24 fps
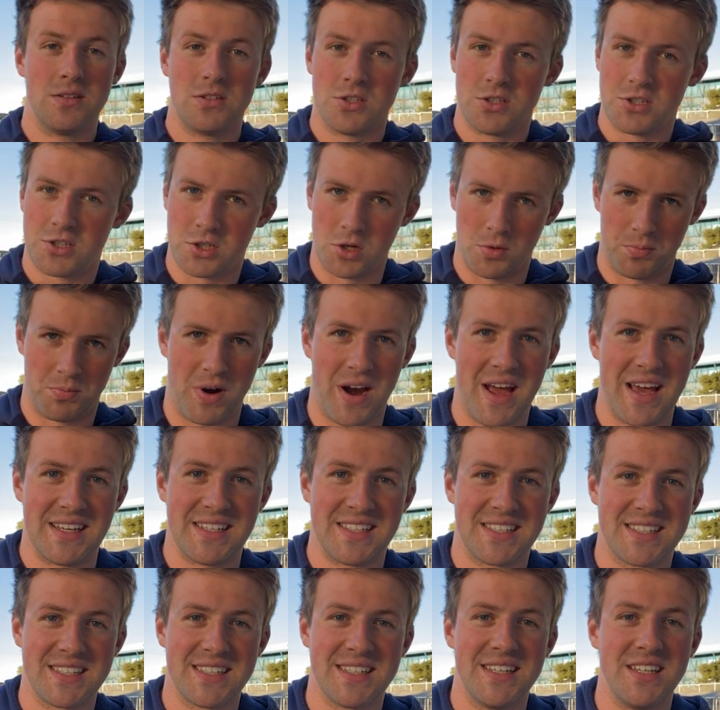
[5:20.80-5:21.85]
So
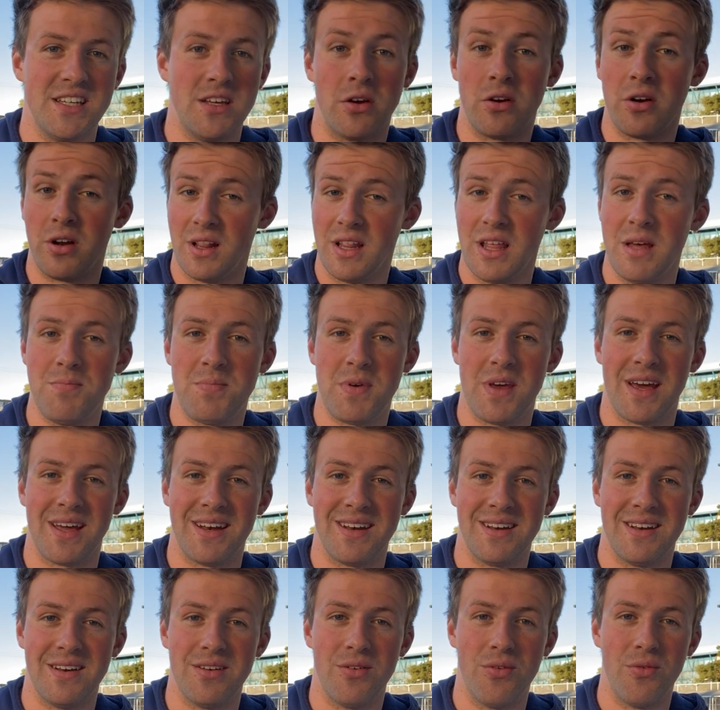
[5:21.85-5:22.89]
Bryce, you're an Olympian.
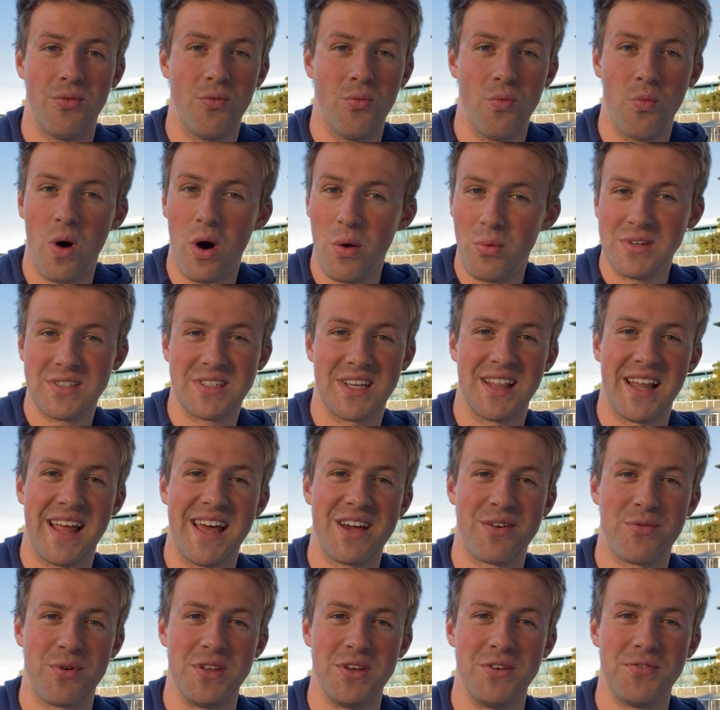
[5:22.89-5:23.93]
What was it
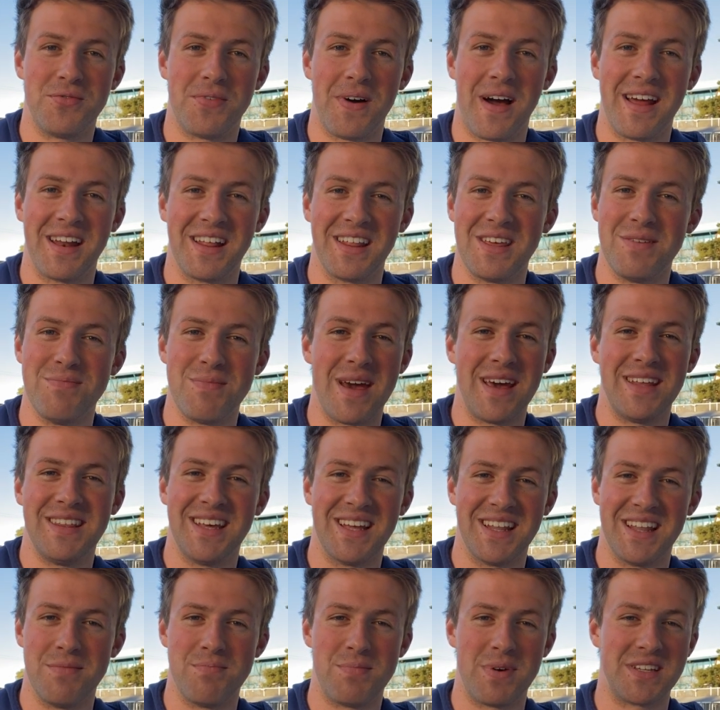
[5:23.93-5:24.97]
like when you finally made the
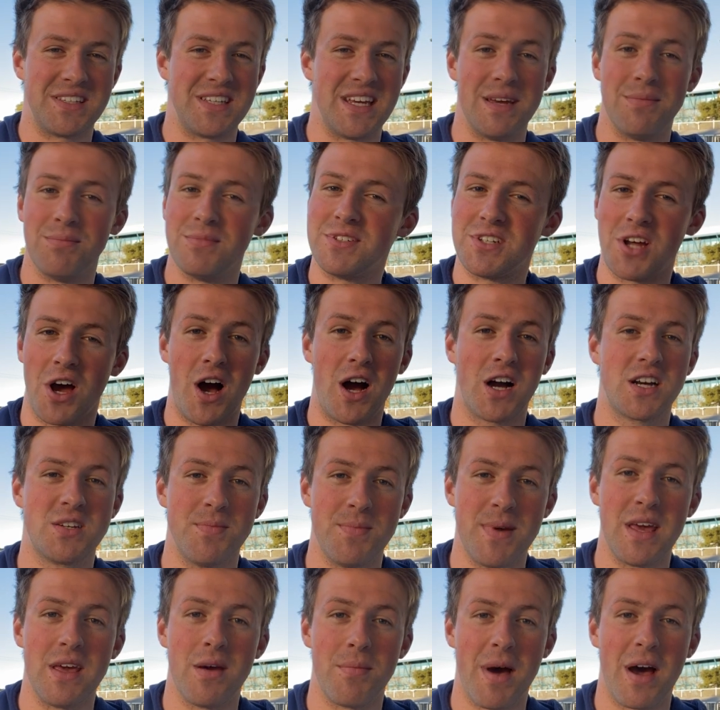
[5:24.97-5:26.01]
Olympic team? Talk to
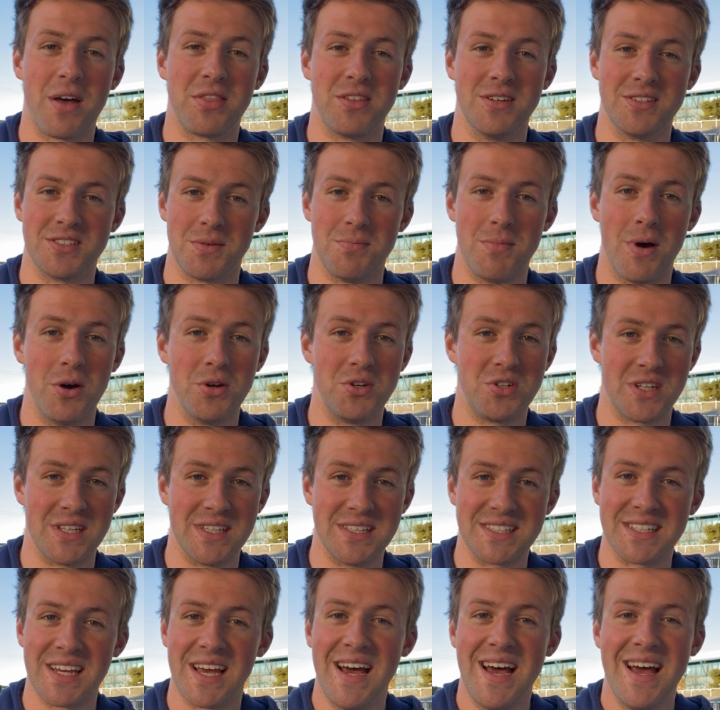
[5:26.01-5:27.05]
me about those
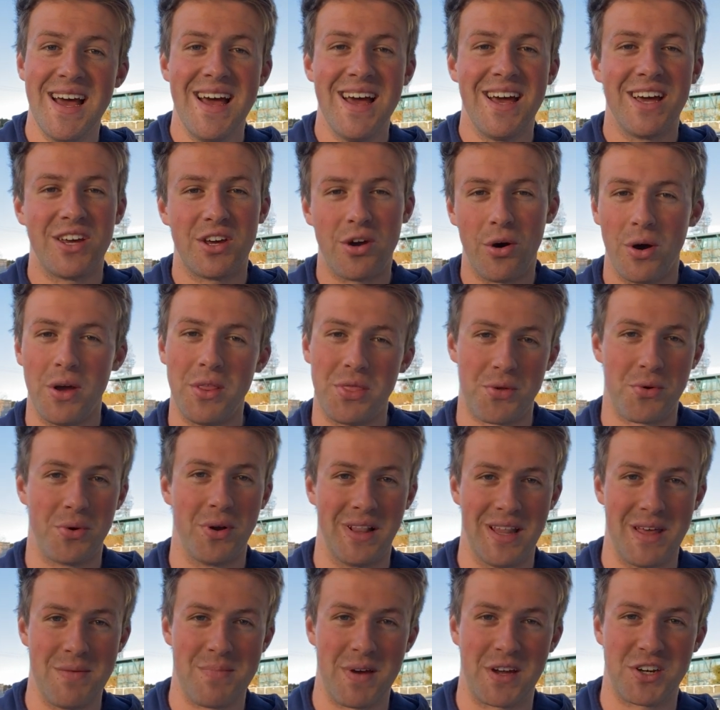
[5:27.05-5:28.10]
emotions going through
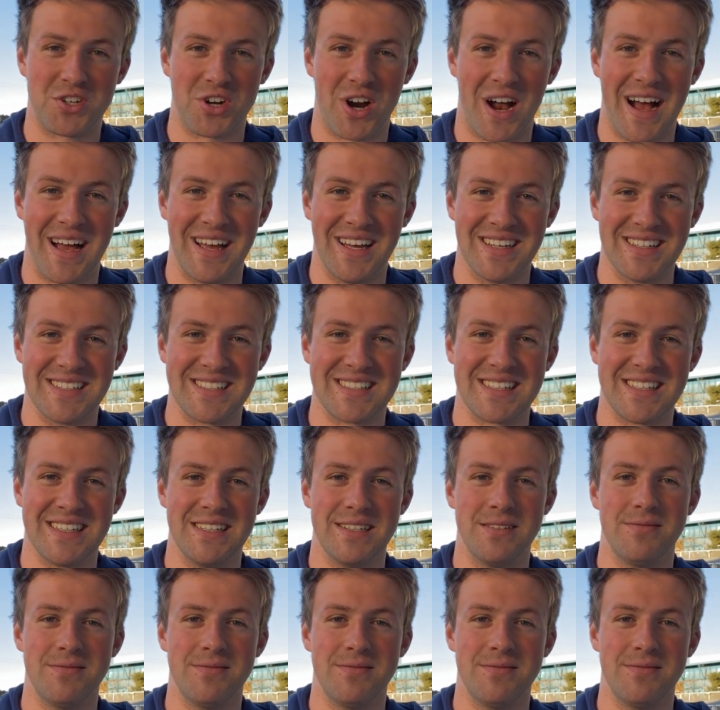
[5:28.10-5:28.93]
Olympic trials.